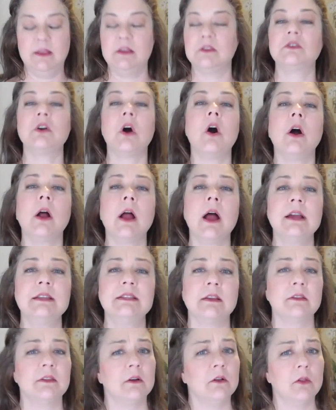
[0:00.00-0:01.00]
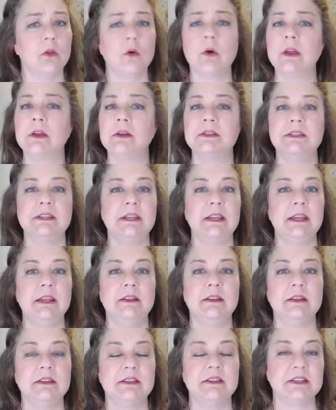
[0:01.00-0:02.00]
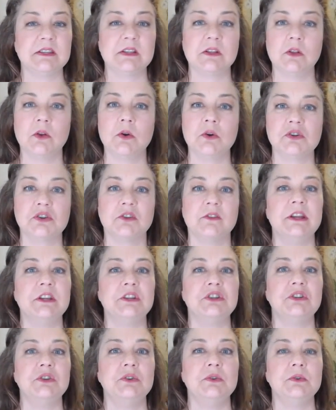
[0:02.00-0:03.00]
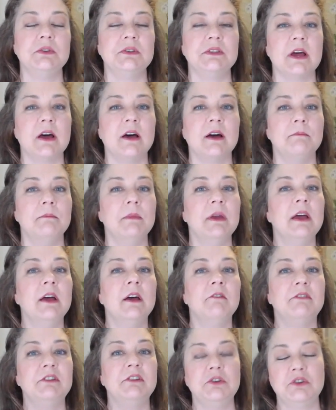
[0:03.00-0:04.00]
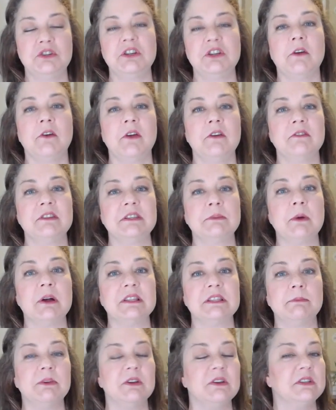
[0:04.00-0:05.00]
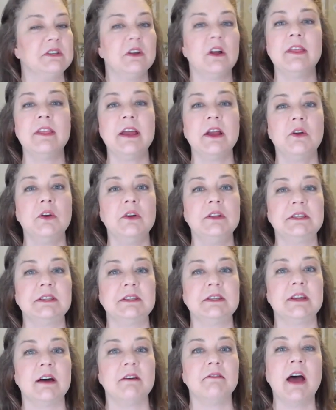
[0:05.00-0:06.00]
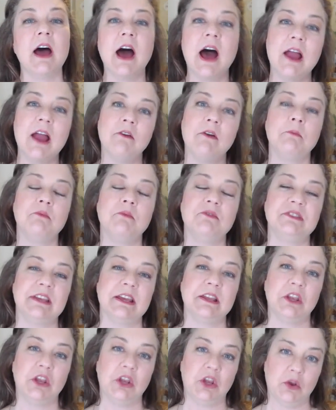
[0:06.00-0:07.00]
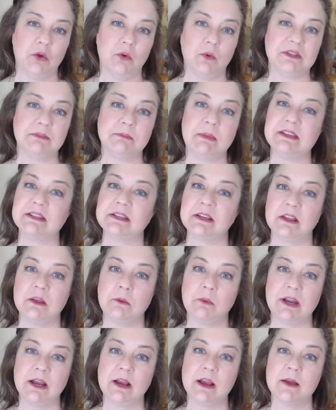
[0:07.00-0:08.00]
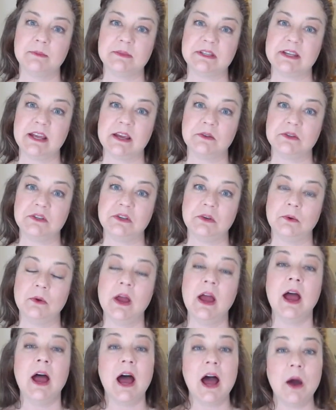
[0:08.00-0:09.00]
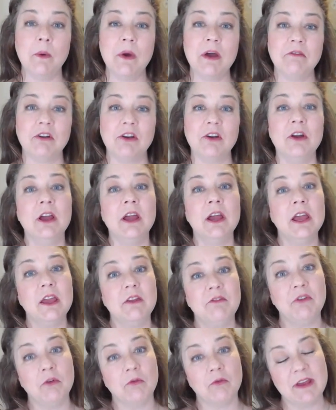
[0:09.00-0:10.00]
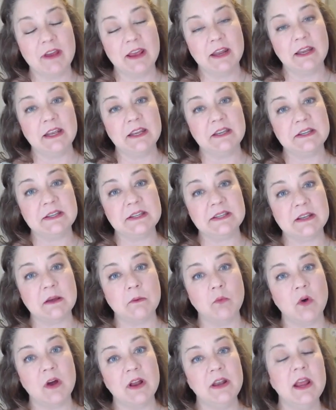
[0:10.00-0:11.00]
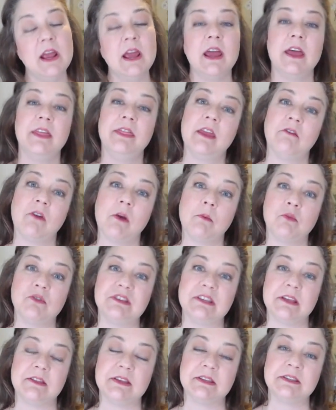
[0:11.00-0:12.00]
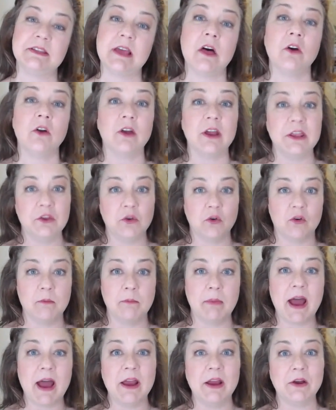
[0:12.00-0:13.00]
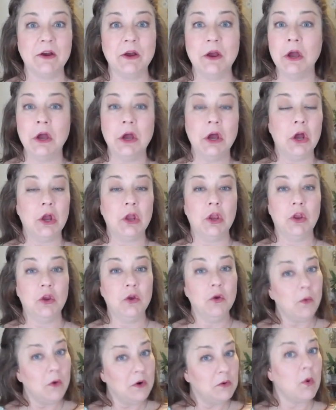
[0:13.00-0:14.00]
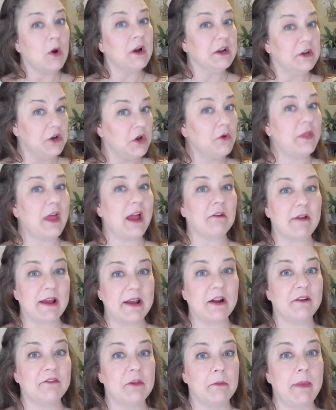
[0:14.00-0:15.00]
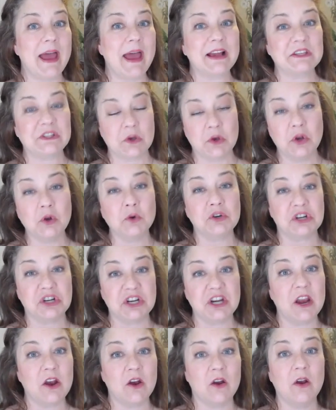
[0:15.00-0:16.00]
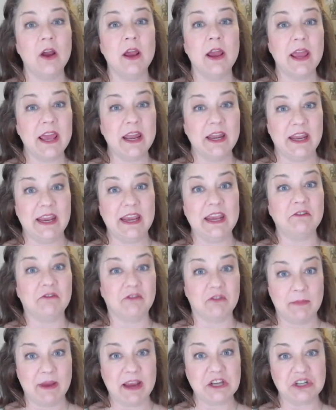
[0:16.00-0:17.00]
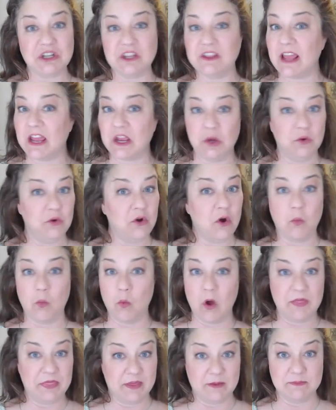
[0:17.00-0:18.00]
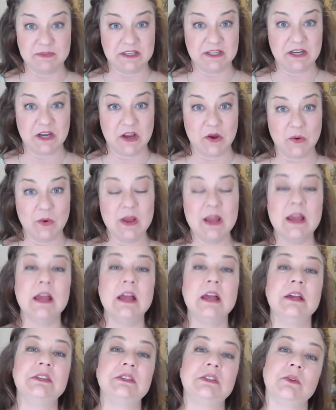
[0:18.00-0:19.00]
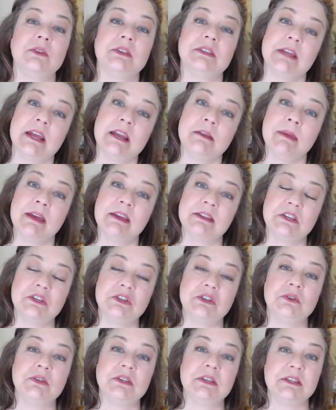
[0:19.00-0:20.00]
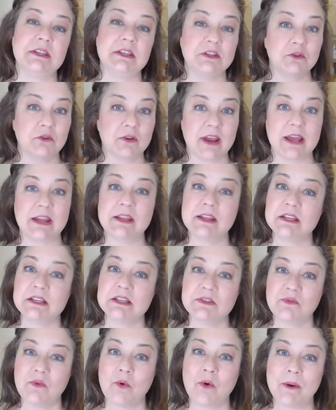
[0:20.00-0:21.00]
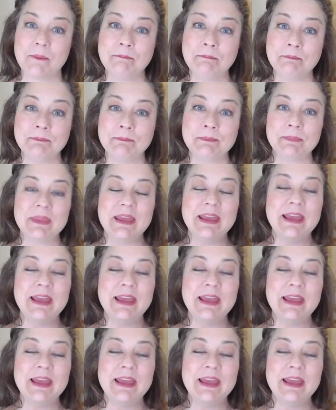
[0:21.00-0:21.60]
there's all kinds of the loyalty, the disclosure issues, fiduciary responsibilities, and all that good stuff. I represent you is basically what it comes down to. However, if you ran into someone and they represent the seller and you're a buyer, you would want to know that right off the bat so you don't share any information that you don't want them to know. So the state of Massachusetts has created this form,